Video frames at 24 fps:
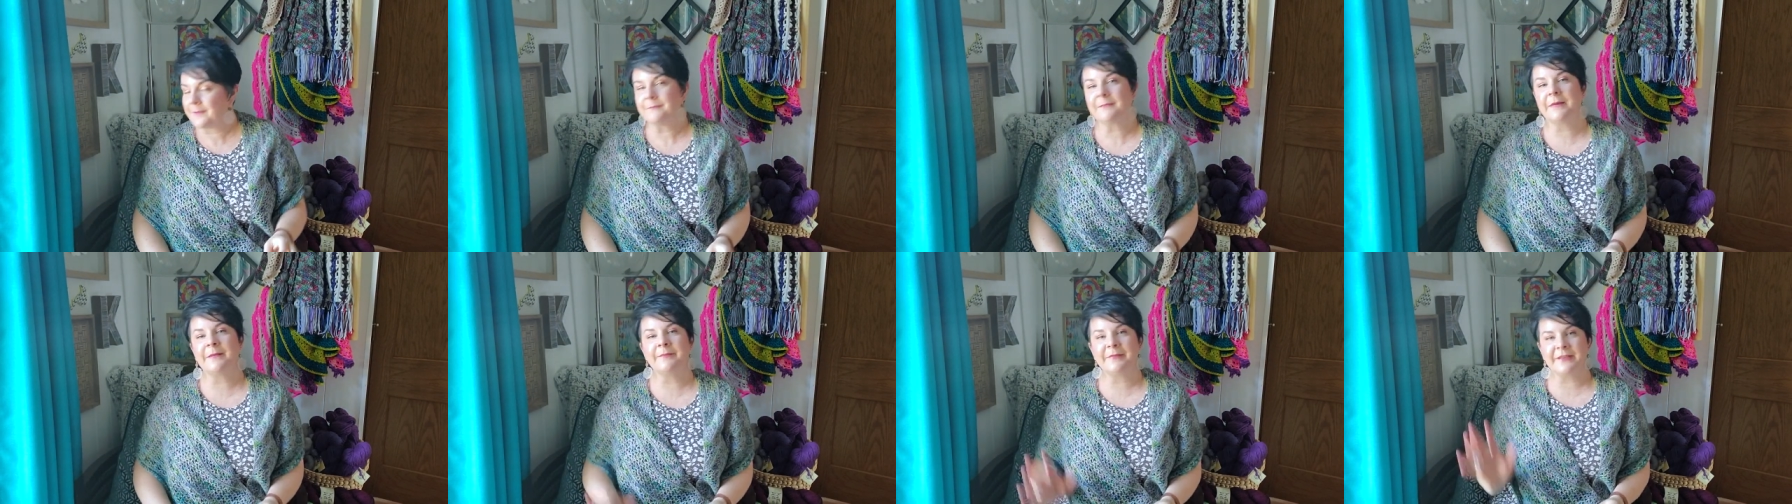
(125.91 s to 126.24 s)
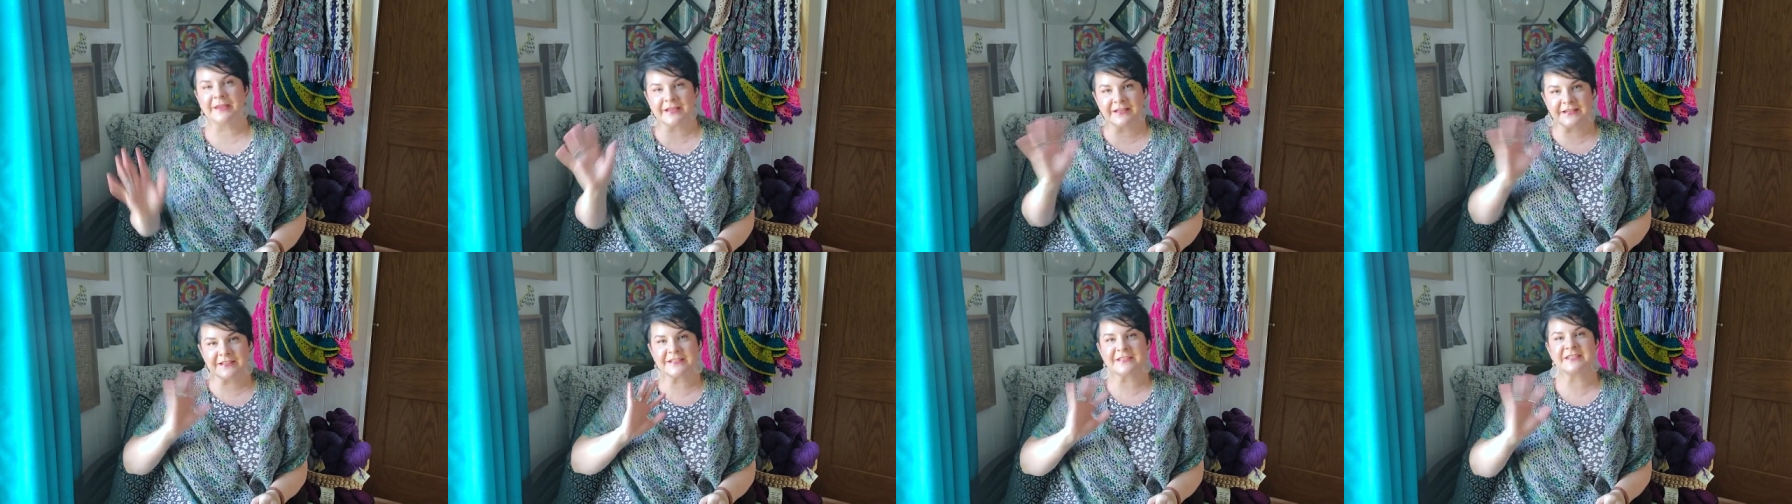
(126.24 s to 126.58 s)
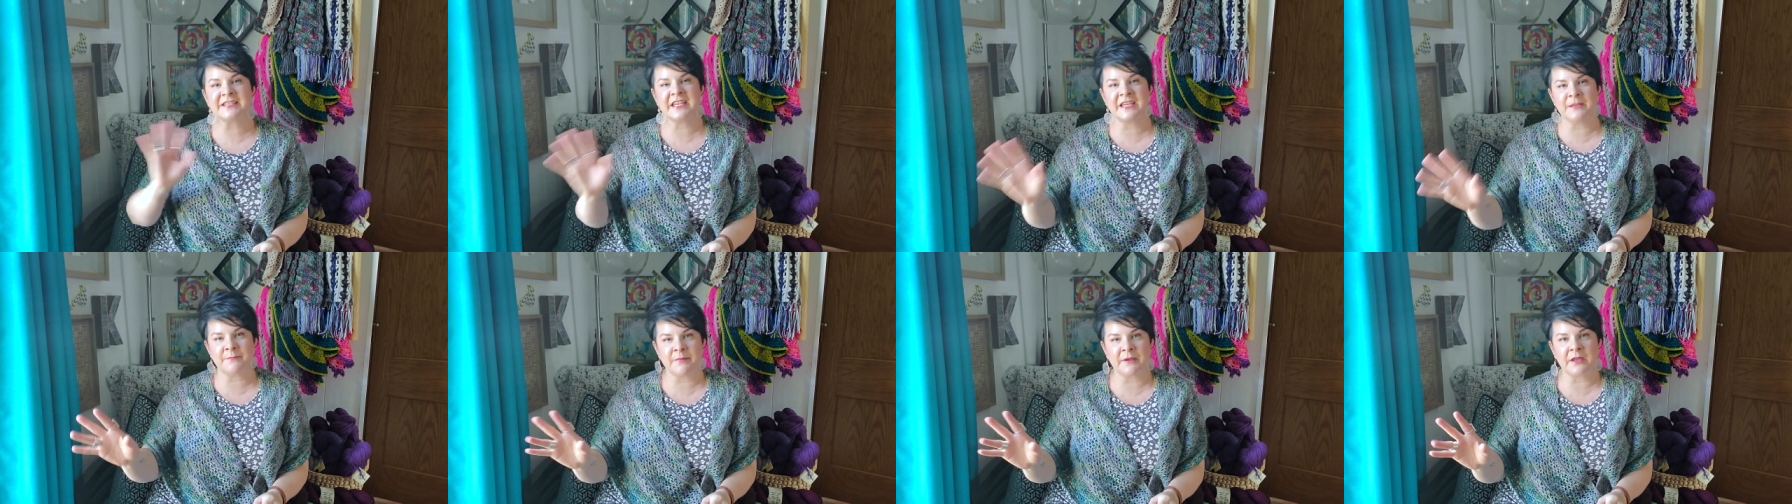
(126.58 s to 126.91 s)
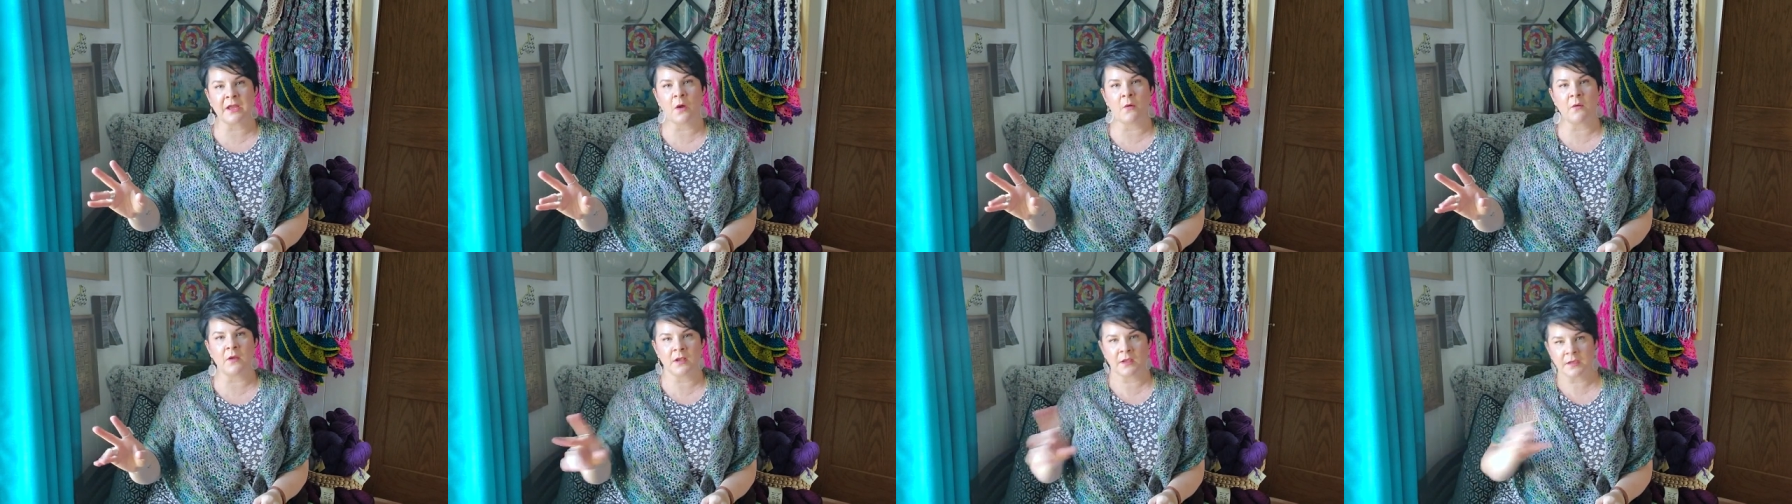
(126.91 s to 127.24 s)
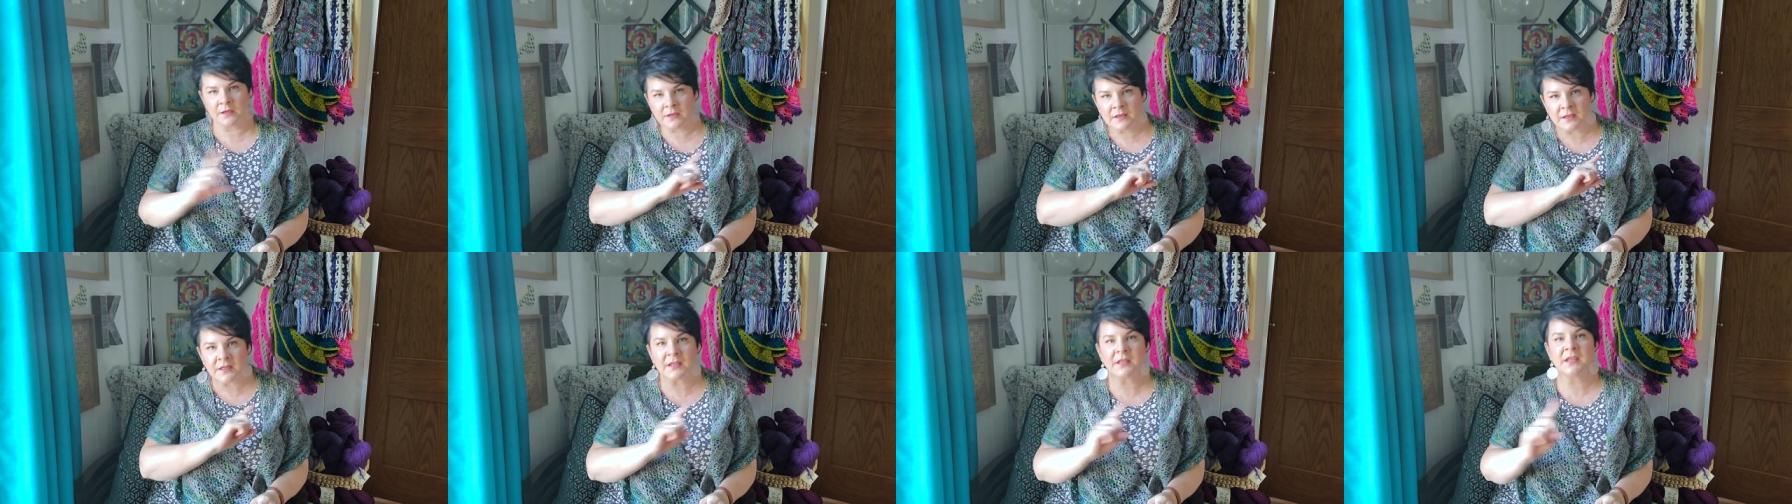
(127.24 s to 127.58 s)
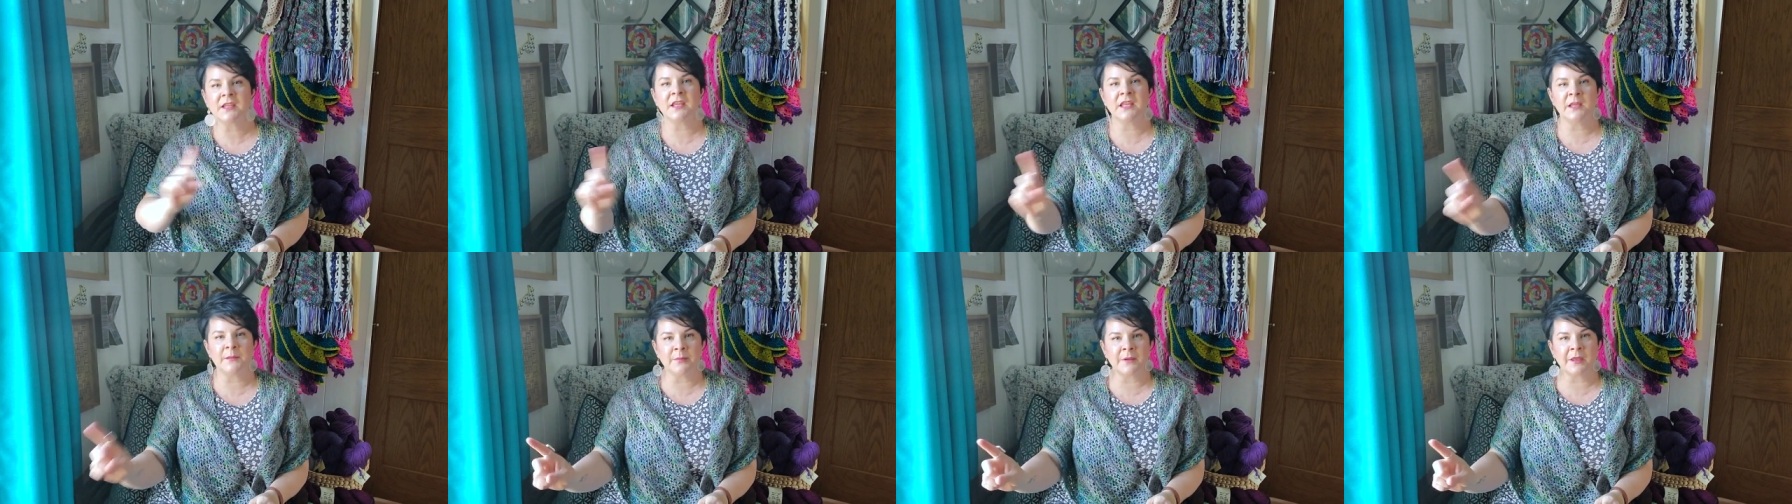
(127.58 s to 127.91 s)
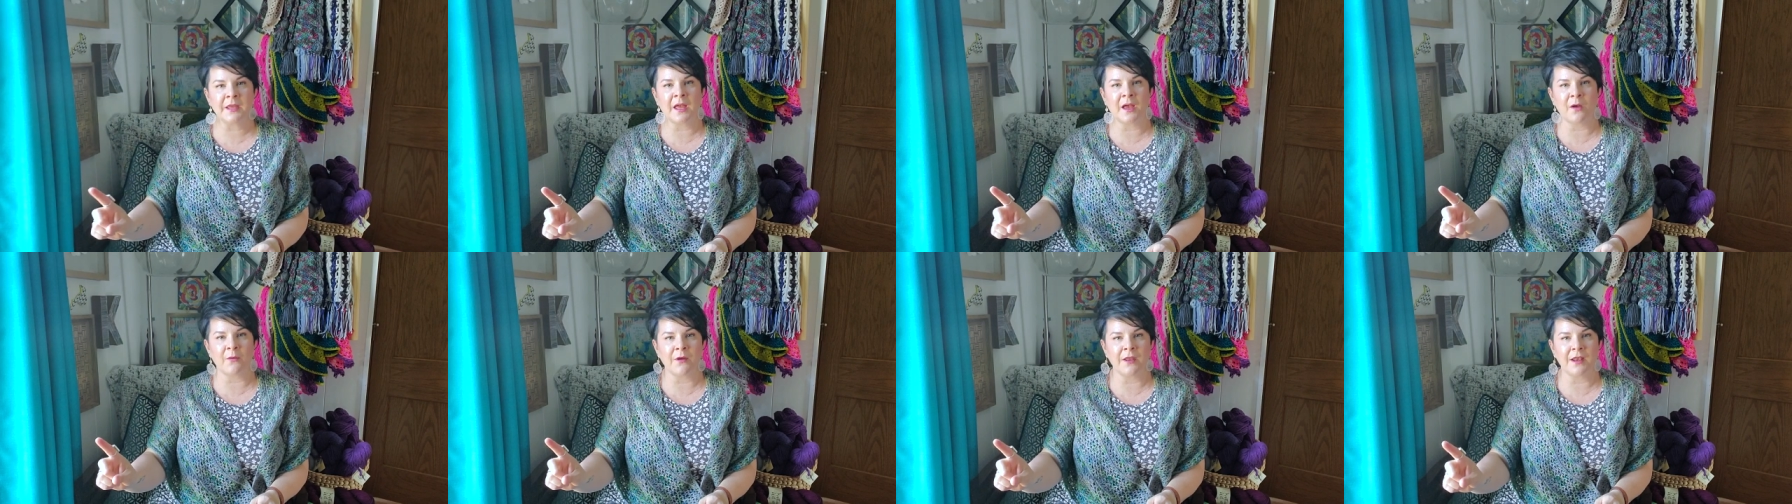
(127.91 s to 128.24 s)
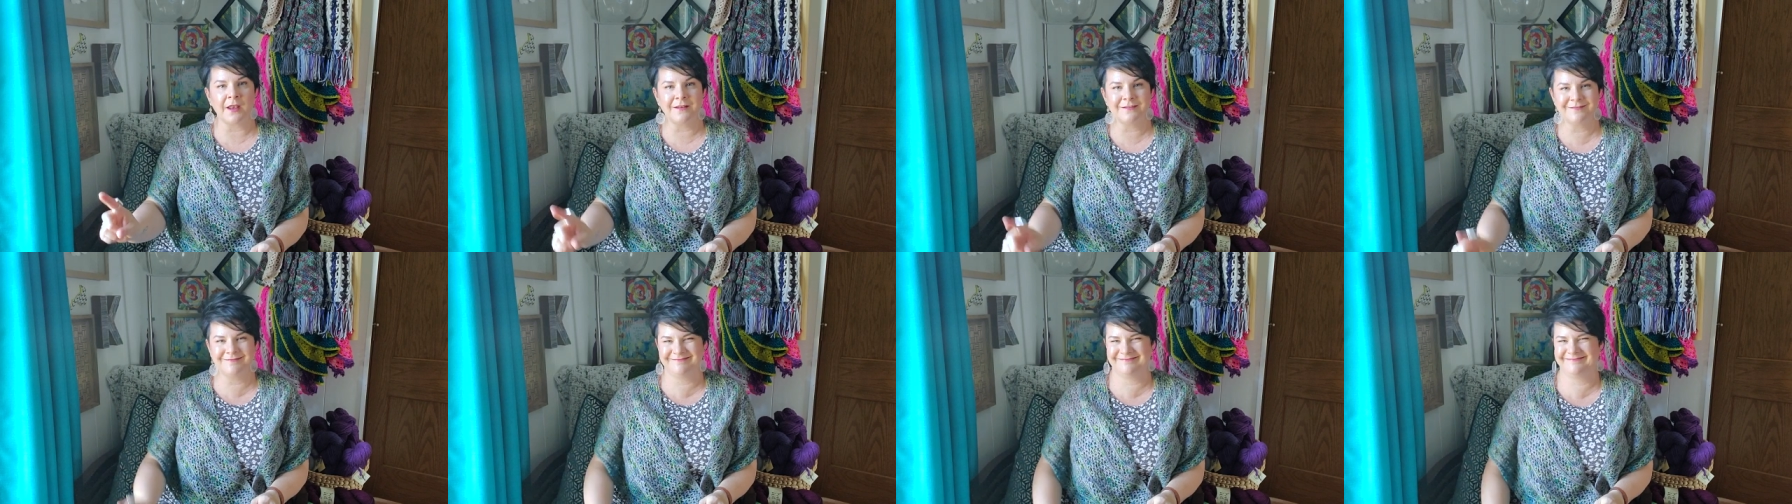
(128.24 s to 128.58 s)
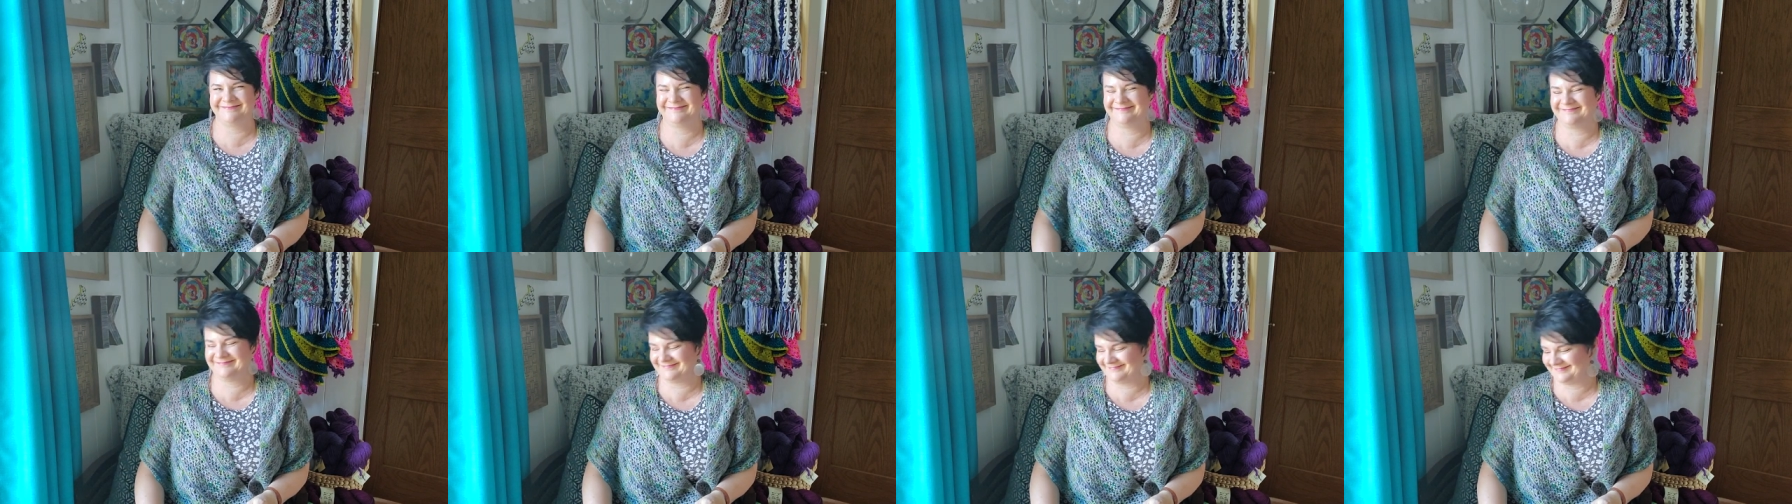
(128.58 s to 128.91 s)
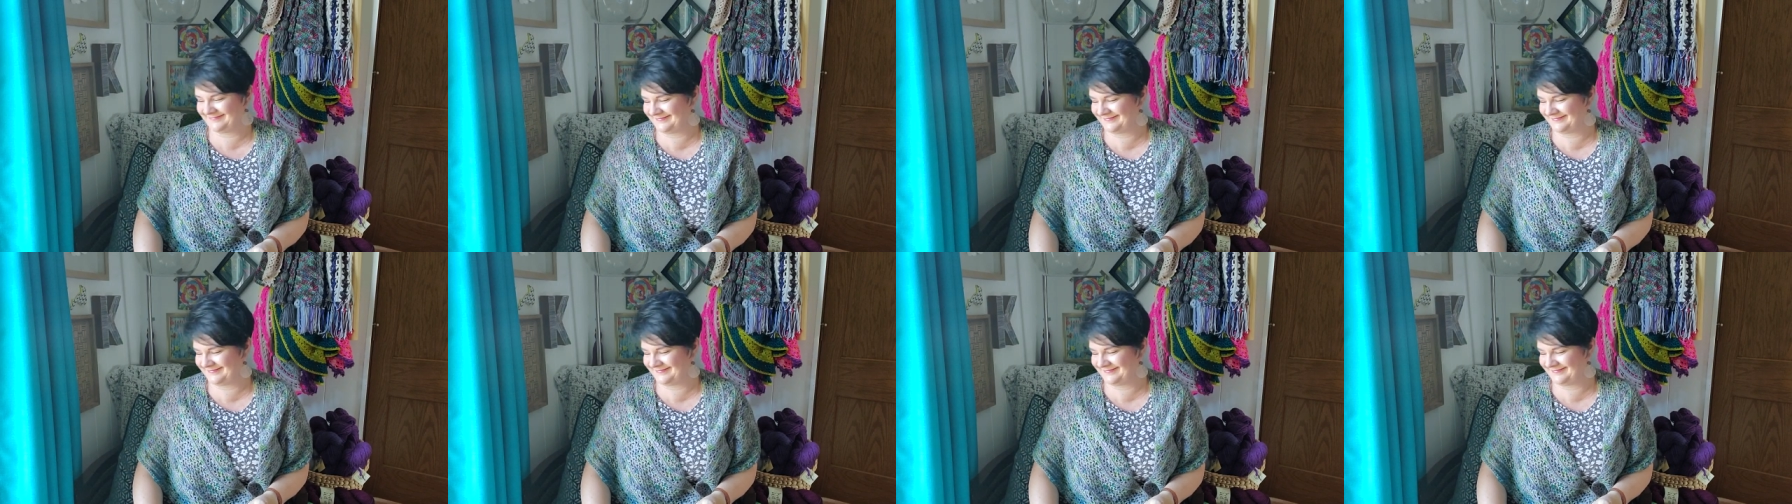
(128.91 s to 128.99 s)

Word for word: My plan is to keep it going keep it going.